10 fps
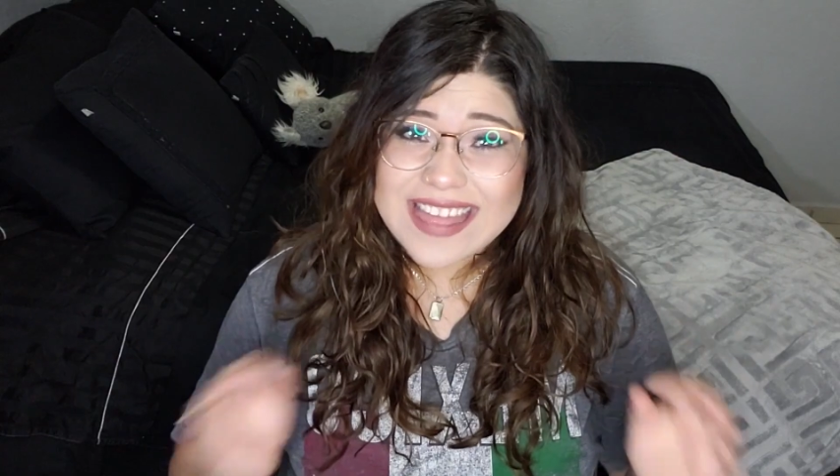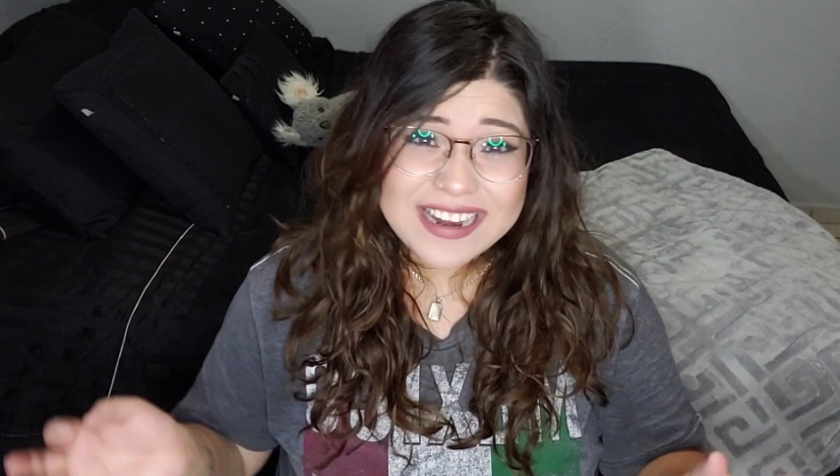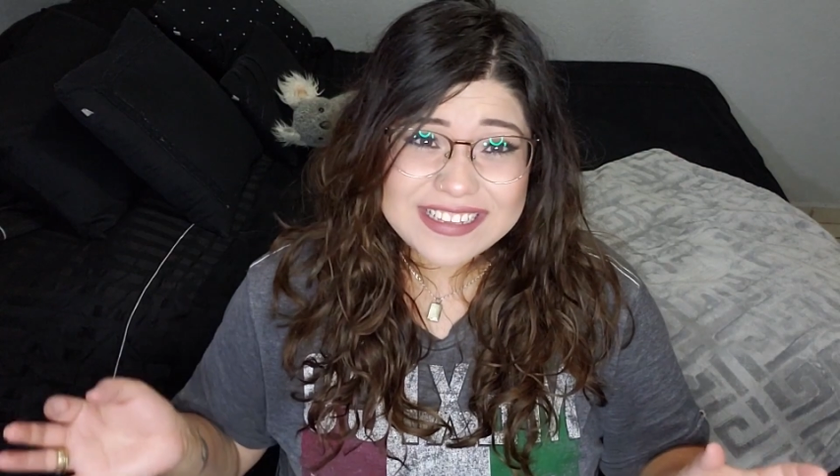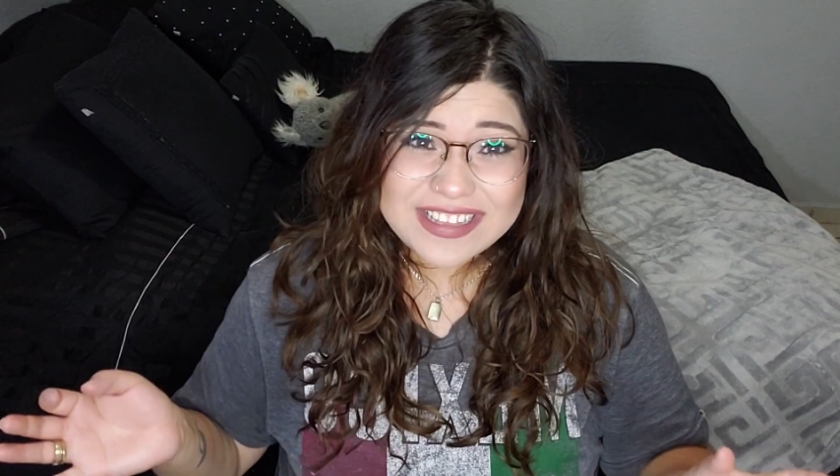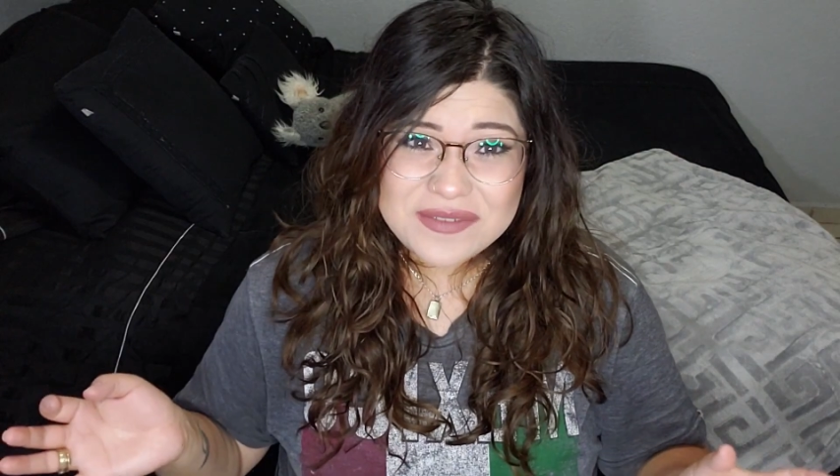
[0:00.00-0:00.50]

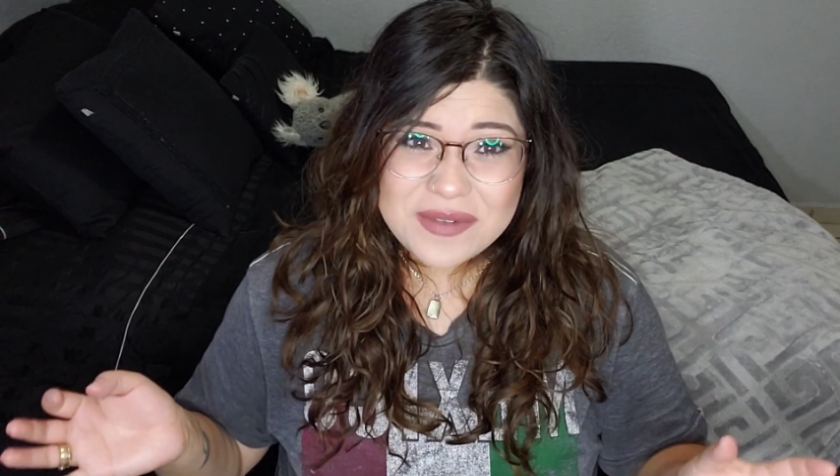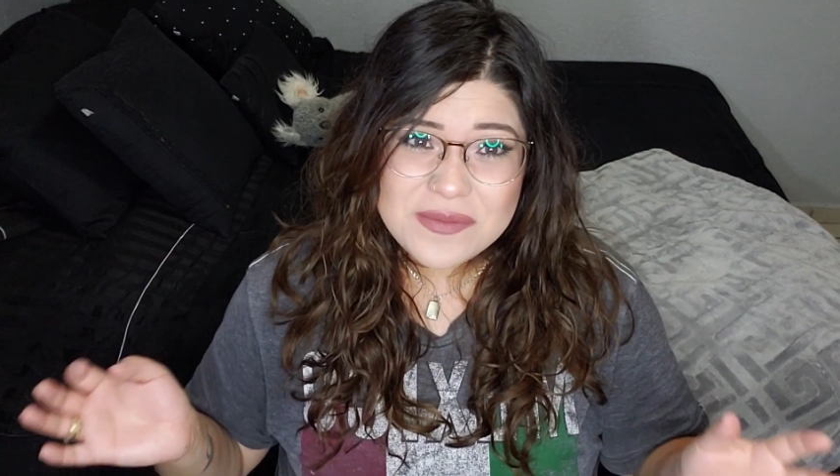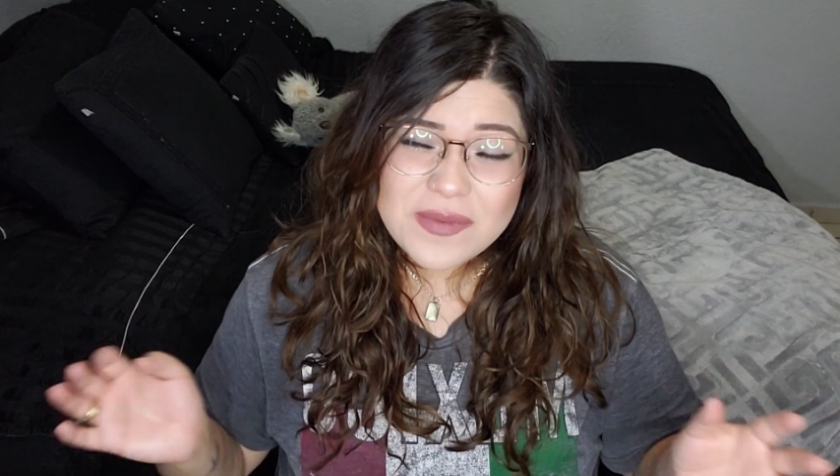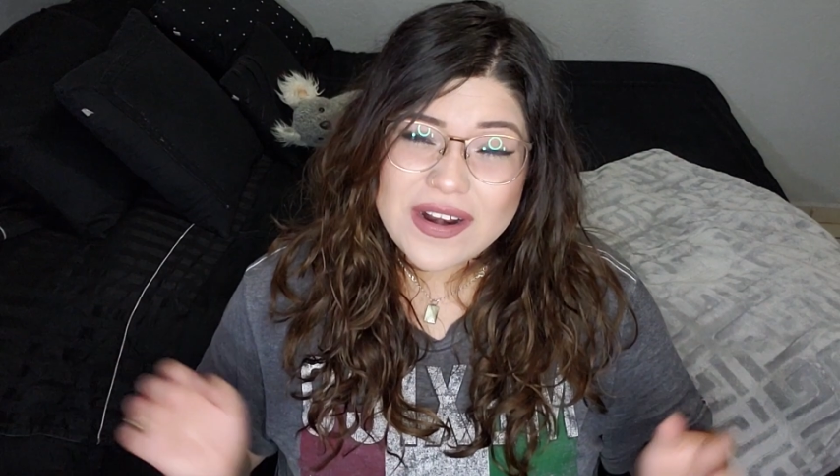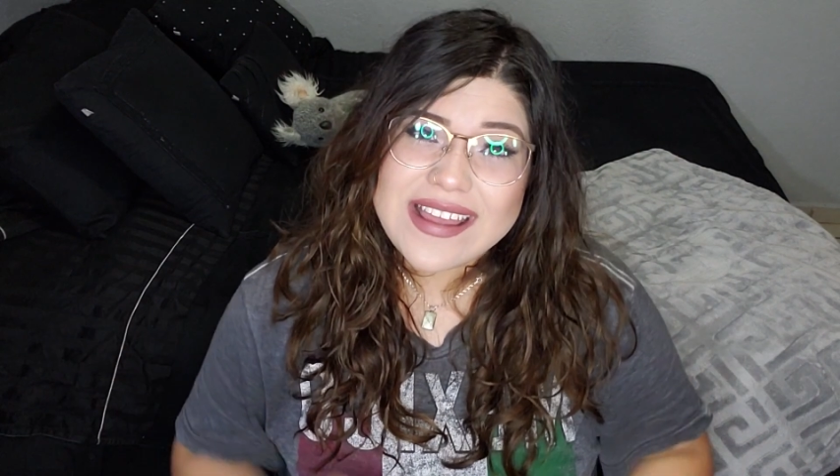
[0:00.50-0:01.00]
That is all on my
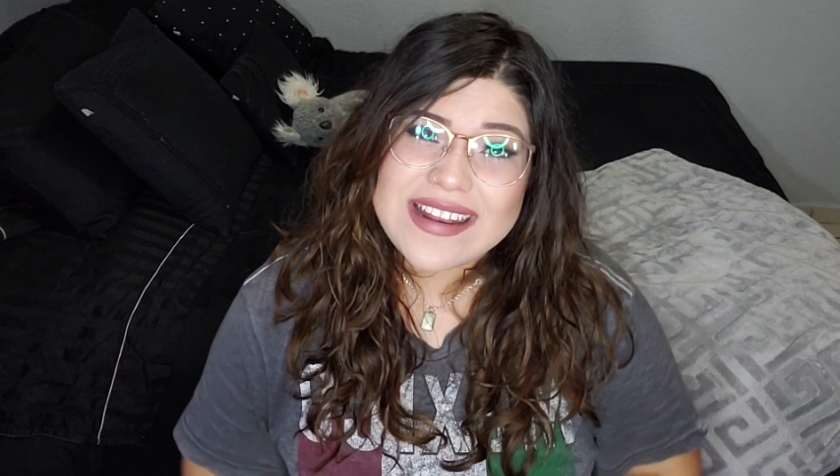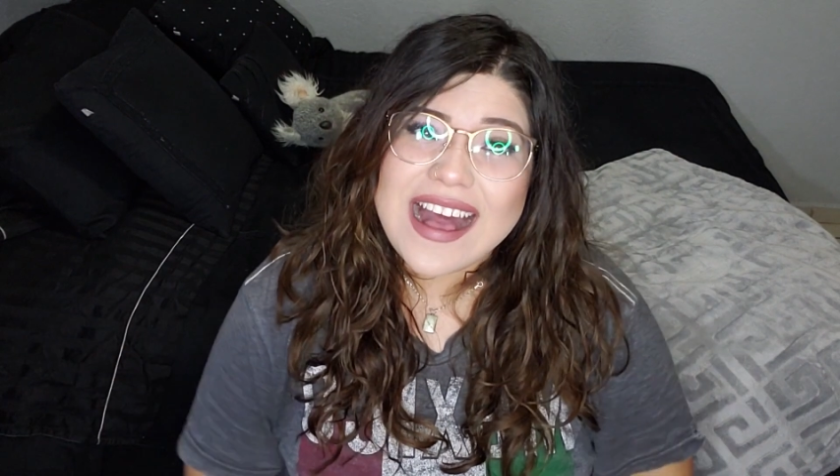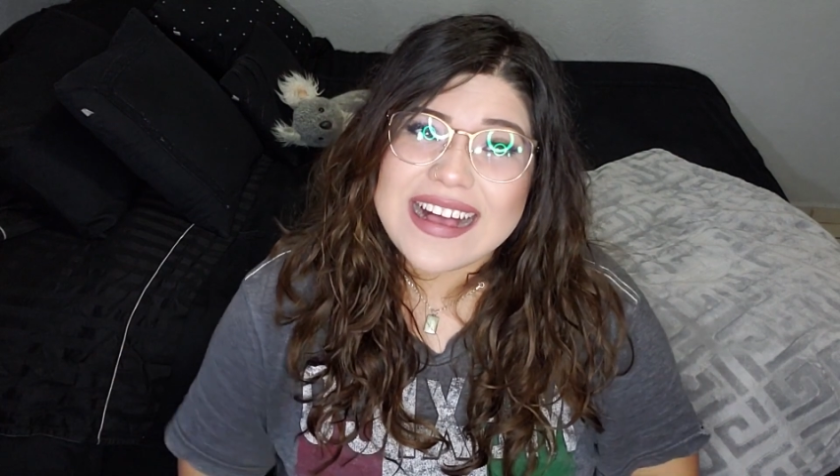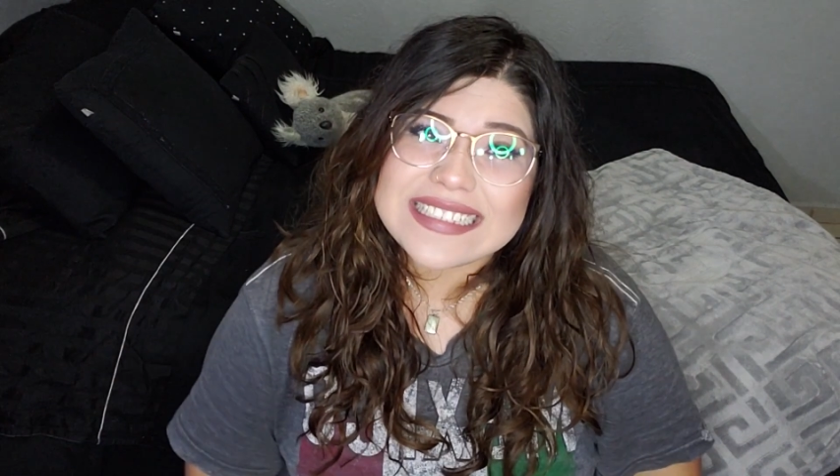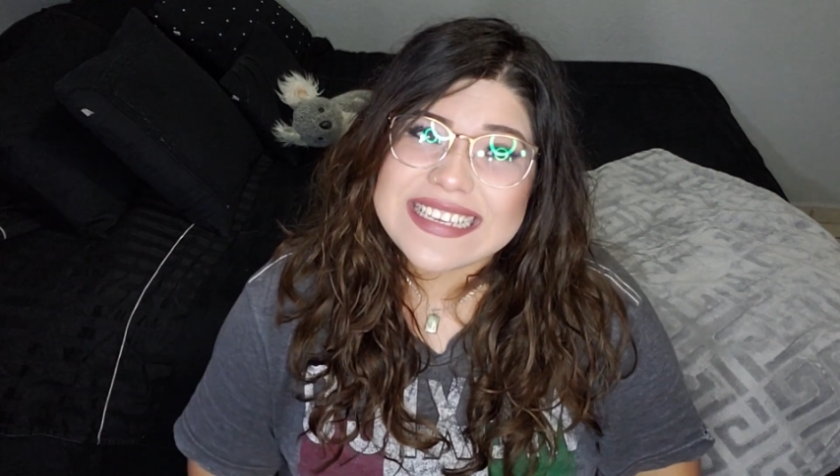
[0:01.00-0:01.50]
part, and
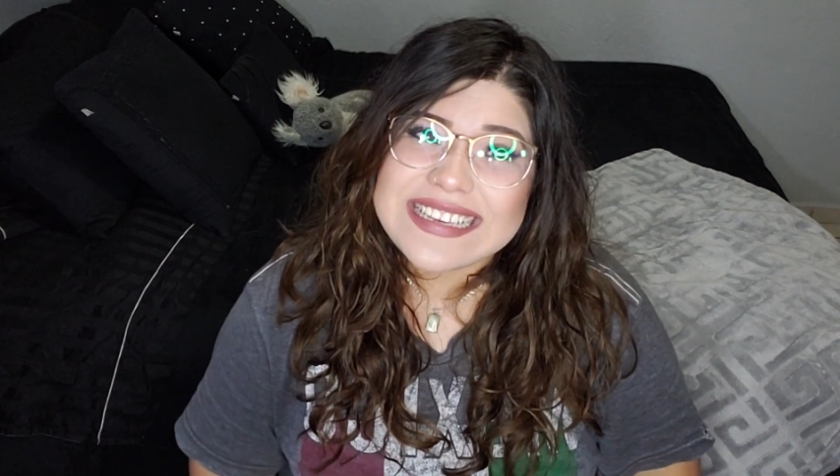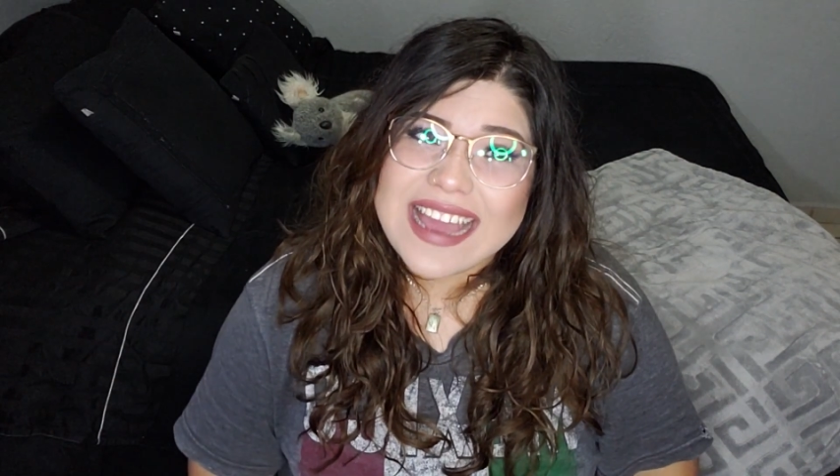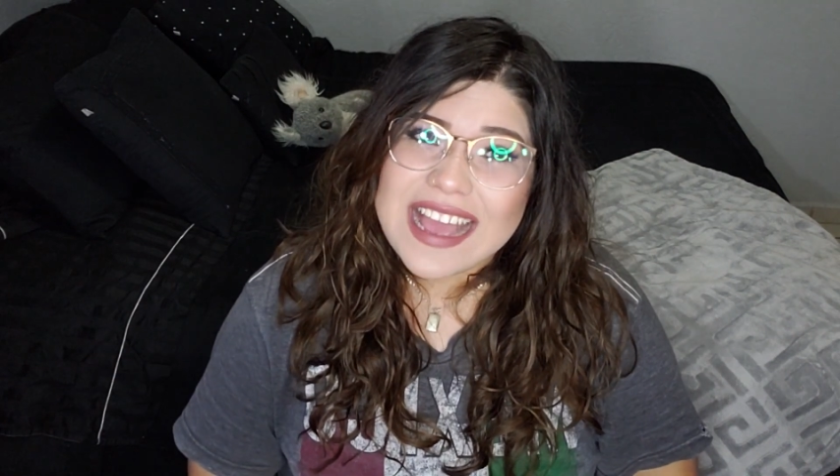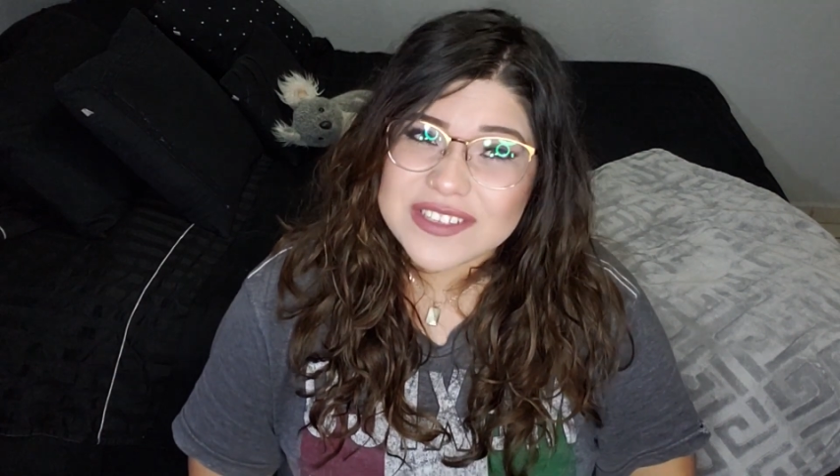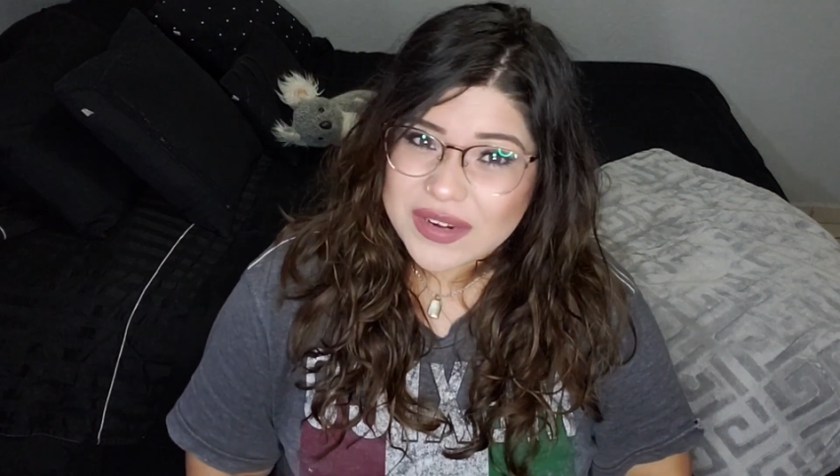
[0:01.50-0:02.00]
I'll see you guys